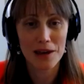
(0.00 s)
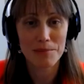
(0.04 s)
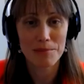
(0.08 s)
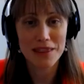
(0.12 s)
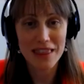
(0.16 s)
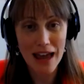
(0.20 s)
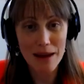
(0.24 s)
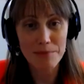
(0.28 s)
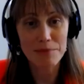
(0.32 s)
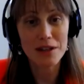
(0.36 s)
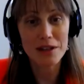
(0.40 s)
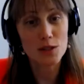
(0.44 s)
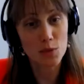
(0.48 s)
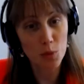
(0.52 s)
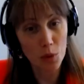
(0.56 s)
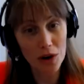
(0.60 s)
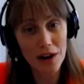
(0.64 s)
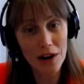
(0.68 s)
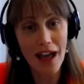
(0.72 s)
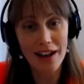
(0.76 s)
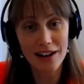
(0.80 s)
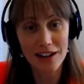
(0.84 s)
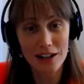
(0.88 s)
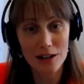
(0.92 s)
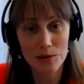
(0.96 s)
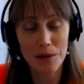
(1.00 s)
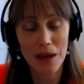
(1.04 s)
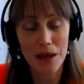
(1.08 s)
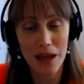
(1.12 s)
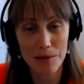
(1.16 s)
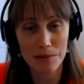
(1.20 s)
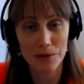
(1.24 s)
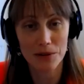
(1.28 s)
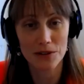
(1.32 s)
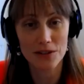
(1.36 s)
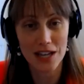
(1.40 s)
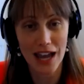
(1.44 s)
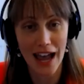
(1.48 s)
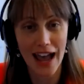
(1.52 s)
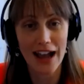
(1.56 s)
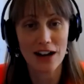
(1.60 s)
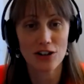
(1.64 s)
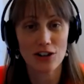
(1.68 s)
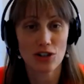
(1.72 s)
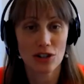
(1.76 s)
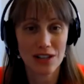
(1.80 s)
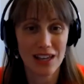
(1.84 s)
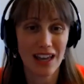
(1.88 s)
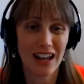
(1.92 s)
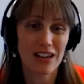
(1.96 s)
But that means we're not going to be able to
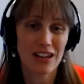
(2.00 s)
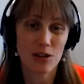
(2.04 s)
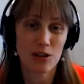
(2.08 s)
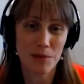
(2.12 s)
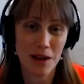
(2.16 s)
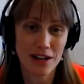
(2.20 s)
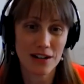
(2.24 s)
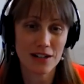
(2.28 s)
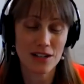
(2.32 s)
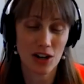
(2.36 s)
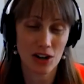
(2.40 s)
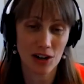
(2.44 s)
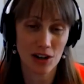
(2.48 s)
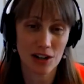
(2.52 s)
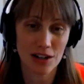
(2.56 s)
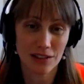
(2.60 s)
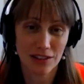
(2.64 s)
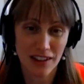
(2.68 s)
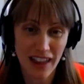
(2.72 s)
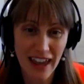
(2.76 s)
actually get humanitarian,